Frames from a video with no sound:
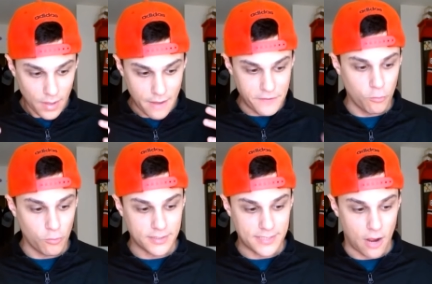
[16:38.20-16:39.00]
if you
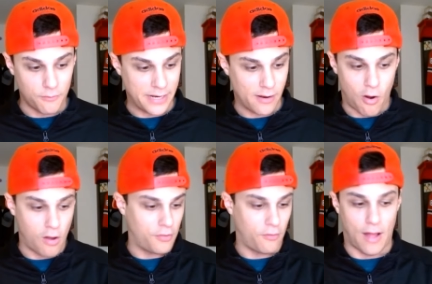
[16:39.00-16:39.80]
were to tell me
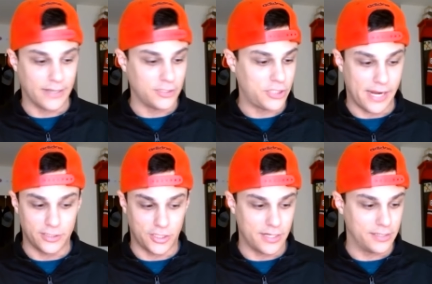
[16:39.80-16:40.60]
all the line
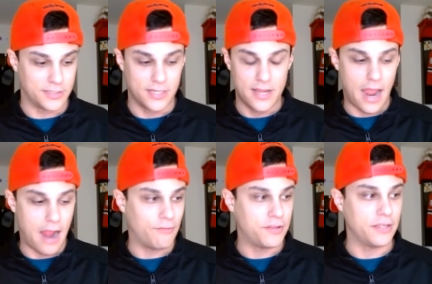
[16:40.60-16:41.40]
changes,
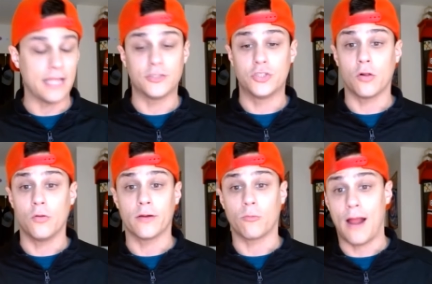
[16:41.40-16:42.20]
everything that's
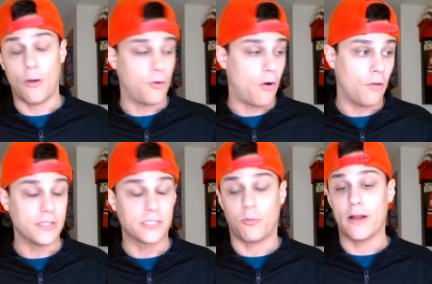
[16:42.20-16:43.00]
juggling around, all
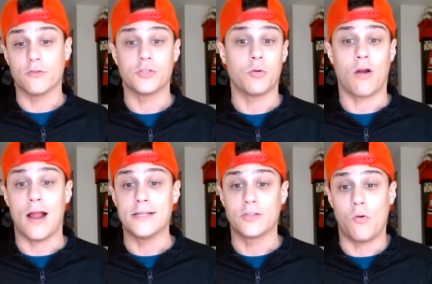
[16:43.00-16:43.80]
these players who are
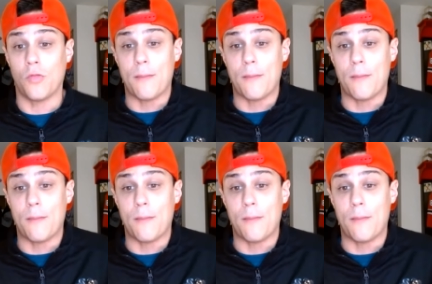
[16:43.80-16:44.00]
ice cold.